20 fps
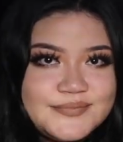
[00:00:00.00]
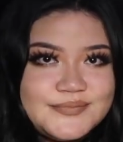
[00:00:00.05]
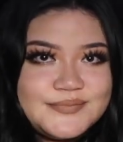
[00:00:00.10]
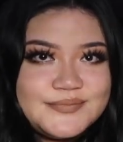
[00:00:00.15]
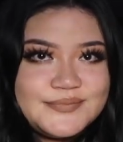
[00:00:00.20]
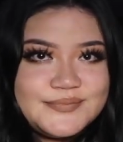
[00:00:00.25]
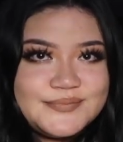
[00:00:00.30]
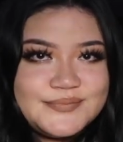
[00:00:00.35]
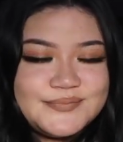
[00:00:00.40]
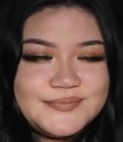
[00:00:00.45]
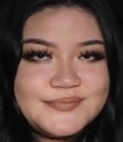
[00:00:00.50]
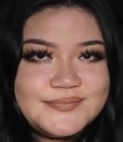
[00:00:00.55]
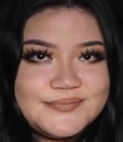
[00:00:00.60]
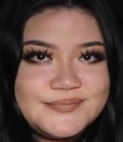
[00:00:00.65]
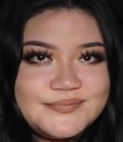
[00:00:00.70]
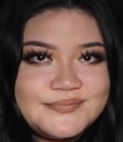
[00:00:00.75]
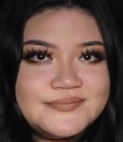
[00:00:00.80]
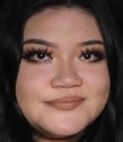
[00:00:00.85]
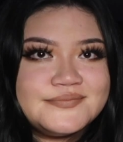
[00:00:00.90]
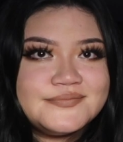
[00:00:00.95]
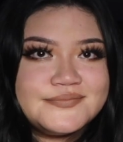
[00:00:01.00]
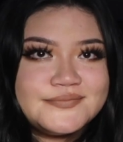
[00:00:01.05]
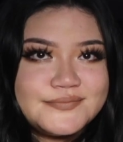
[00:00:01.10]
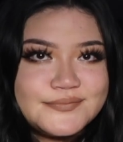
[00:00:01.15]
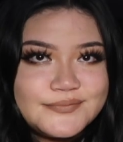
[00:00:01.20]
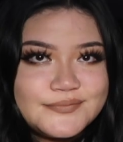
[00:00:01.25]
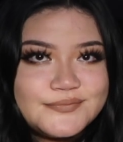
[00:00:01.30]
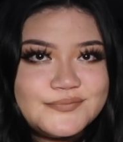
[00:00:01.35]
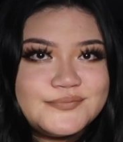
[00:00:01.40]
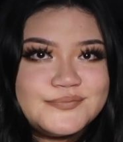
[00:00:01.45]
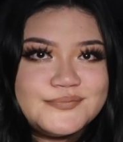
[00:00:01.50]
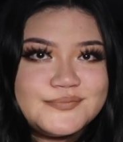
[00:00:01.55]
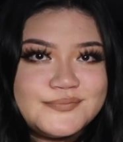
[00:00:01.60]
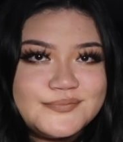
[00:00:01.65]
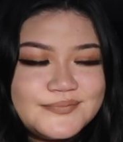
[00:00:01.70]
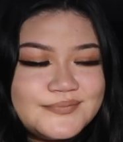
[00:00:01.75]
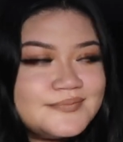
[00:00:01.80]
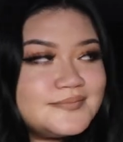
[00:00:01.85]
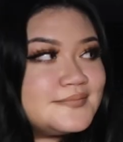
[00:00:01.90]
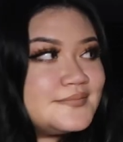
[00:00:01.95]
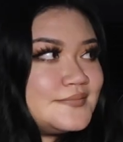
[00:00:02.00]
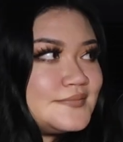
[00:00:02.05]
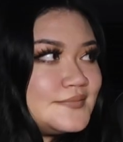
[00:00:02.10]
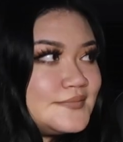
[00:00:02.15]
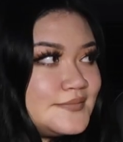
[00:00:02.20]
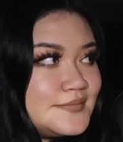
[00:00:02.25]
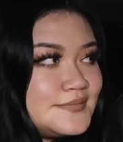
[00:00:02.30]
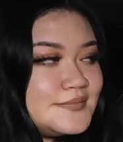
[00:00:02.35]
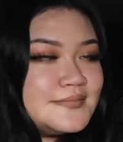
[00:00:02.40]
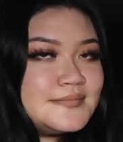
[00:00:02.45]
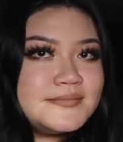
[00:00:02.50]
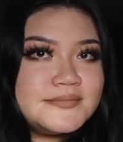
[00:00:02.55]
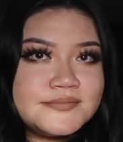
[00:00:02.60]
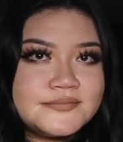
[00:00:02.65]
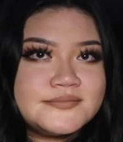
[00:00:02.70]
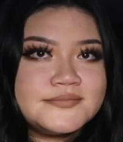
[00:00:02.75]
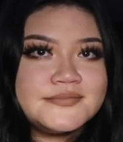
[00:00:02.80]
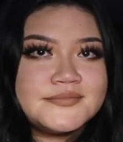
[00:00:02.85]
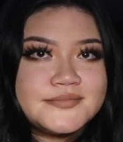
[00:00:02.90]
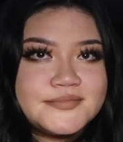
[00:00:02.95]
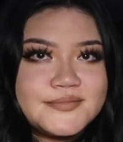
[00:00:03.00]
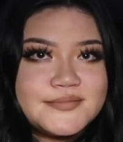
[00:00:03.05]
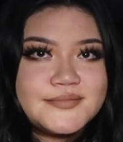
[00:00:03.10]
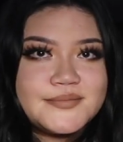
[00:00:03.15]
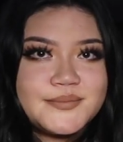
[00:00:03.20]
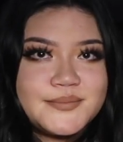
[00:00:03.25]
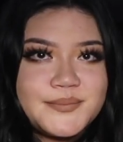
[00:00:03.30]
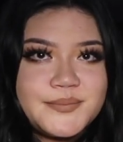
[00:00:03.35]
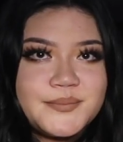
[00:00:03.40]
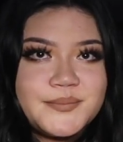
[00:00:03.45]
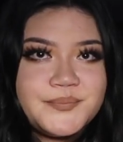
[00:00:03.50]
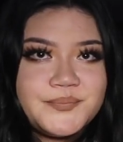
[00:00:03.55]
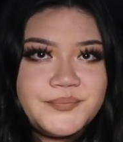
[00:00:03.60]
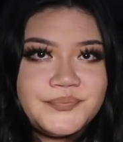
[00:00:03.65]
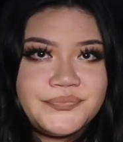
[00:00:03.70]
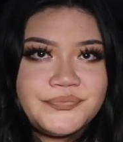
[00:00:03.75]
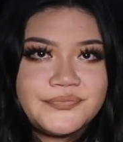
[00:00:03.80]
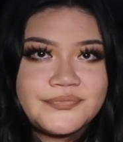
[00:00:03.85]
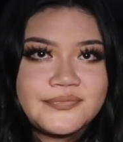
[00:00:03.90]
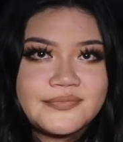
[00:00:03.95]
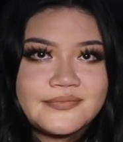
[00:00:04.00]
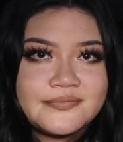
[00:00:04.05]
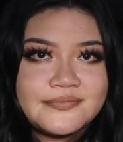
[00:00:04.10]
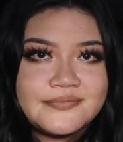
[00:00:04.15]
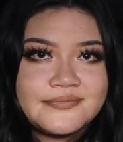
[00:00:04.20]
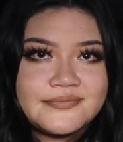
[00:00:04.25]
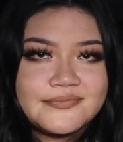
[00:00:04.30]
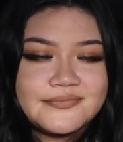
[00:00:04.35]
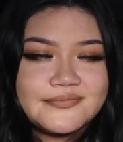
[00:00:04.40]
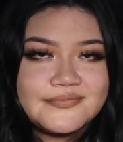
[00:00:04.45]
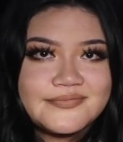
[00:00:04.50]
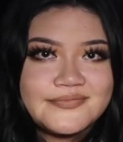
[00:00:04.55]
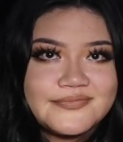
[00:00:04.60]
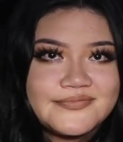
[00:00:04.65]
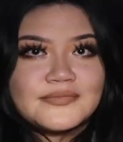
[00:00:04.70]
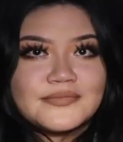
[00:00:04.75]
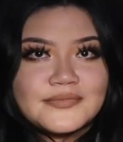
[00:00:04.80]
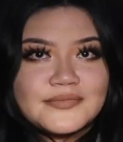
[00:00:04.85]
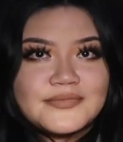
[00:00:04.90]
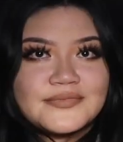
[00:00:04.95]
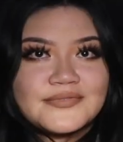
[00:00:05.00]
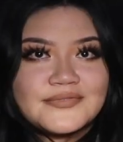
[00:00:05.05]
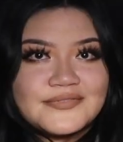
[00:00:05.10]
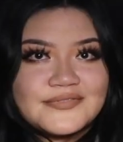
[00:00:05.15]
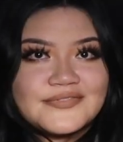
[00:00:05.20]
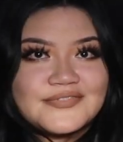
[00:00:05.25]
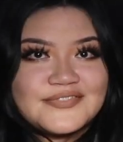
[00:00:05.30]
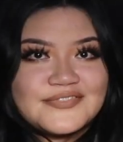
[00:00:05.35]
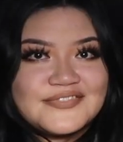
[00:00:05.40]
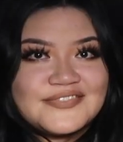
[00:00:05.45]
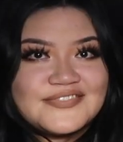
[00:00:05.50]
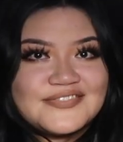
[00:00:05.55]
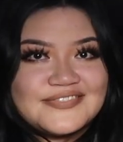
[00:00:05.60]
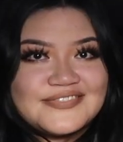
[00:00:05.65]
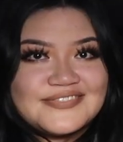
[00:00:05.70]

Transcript: (silent)